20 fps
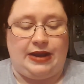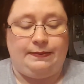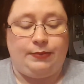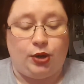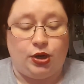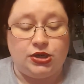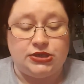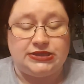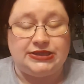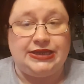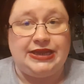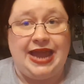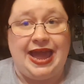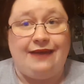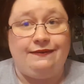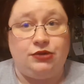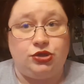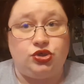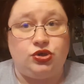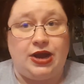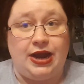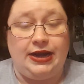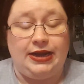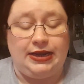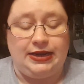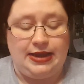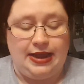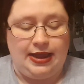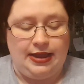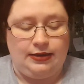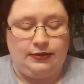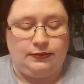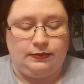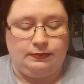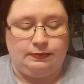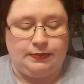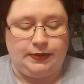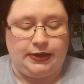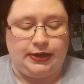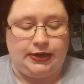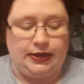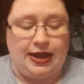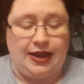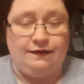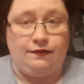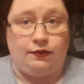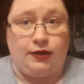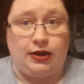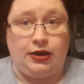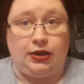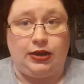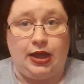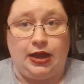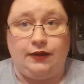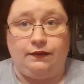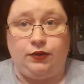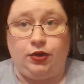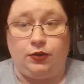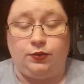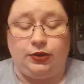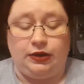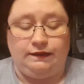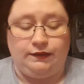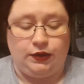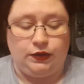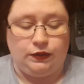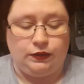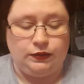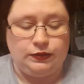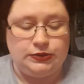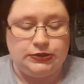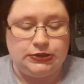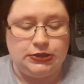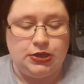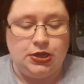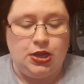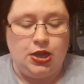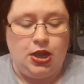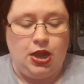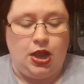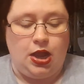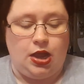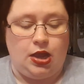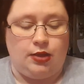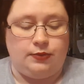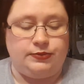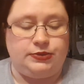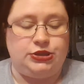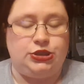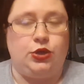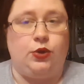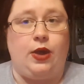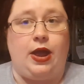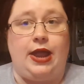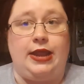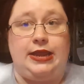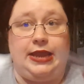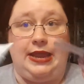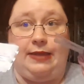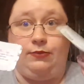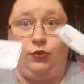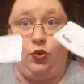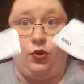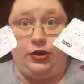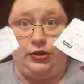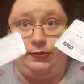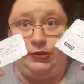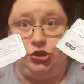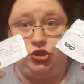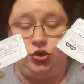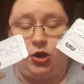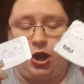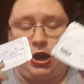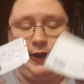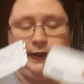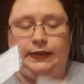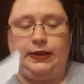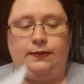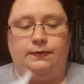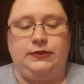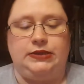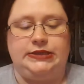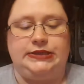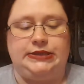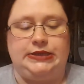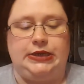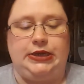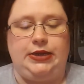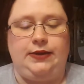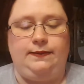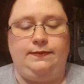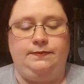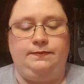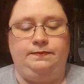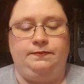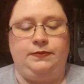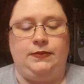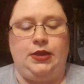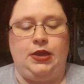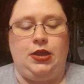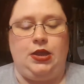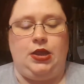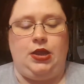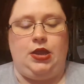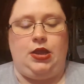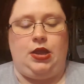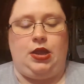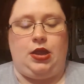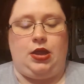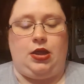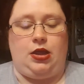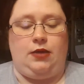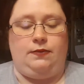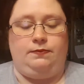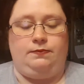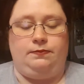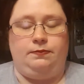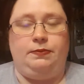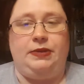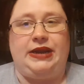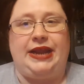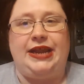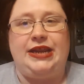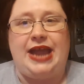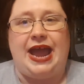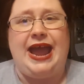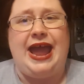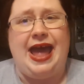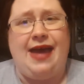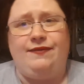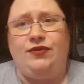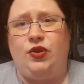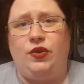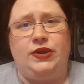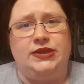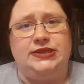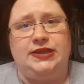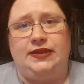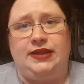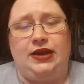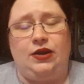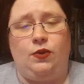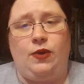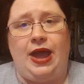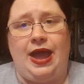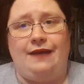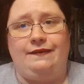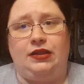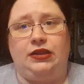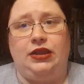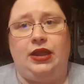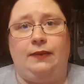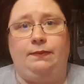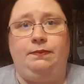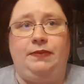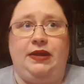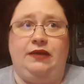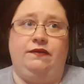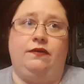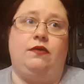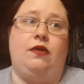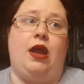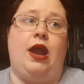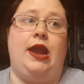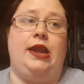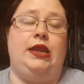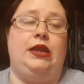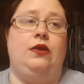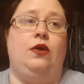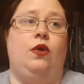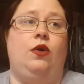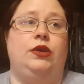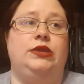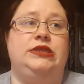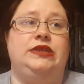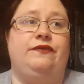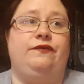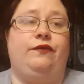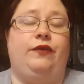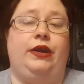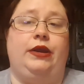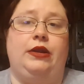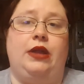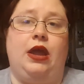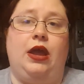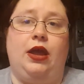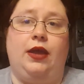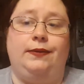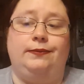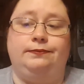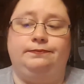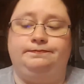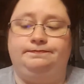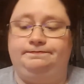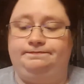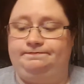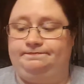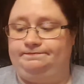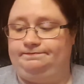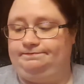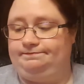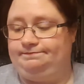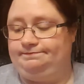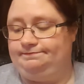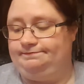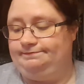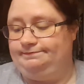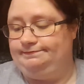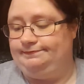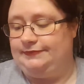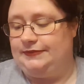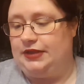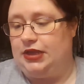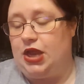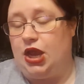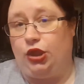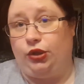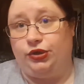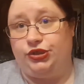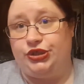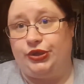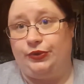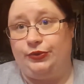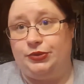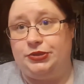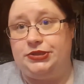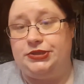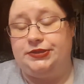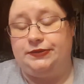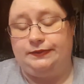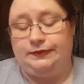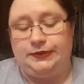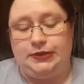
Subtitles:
personally haven't tried it yet, but I've read a lot of good reviews. So I am going to be trying them to see. But I have noticed that they don't have a big variety on different color tones.